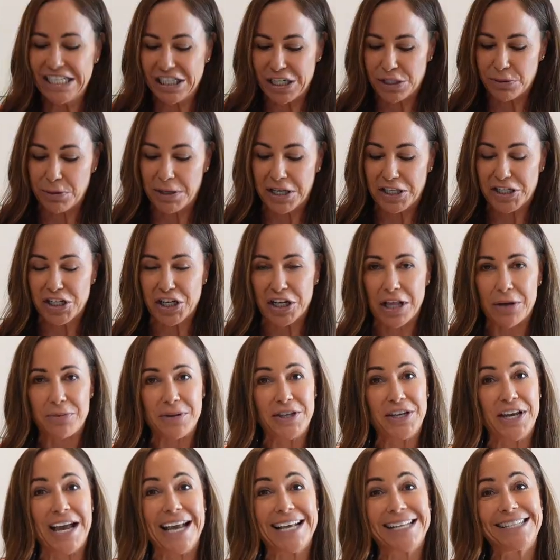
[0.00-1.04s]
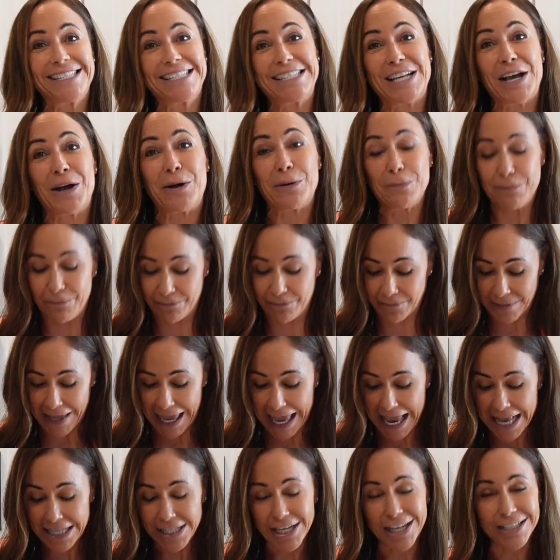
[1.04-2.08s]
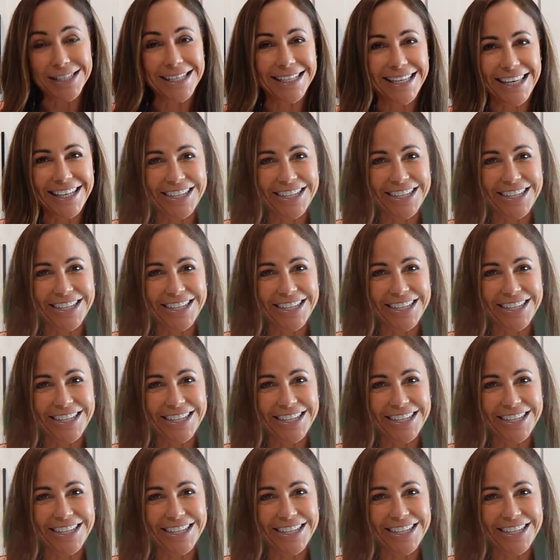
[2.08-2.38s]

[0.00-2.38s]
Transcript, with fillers: Just want to share that with you guys. So Talk to you